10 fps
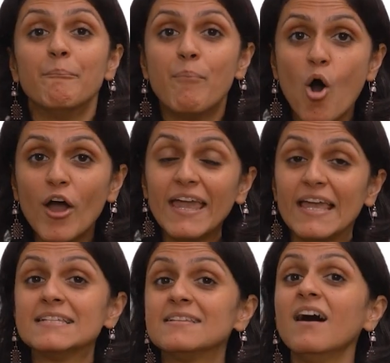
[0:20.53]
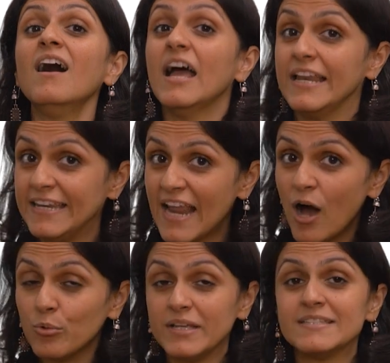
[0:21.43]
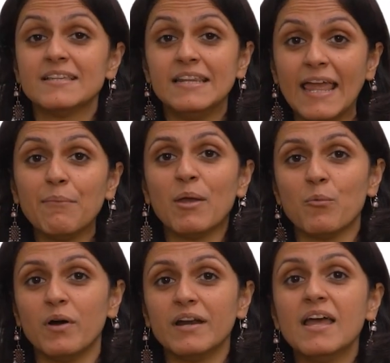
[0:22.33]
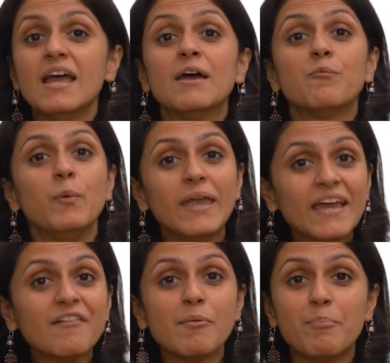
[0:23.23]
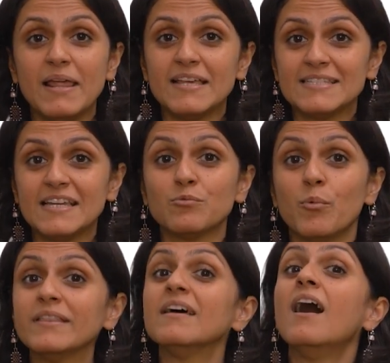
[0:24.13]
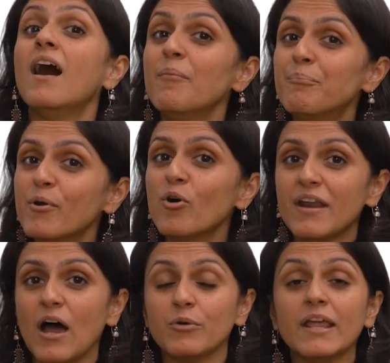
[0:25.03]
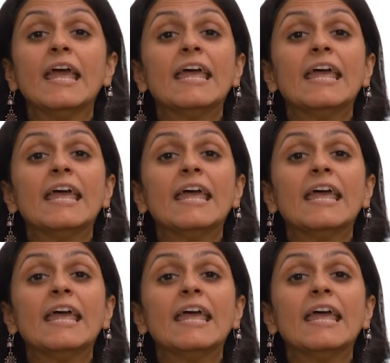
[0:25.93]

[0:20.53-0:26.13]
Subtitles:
Boy is a noun, it's a naming word. We can replace it with a pronoun.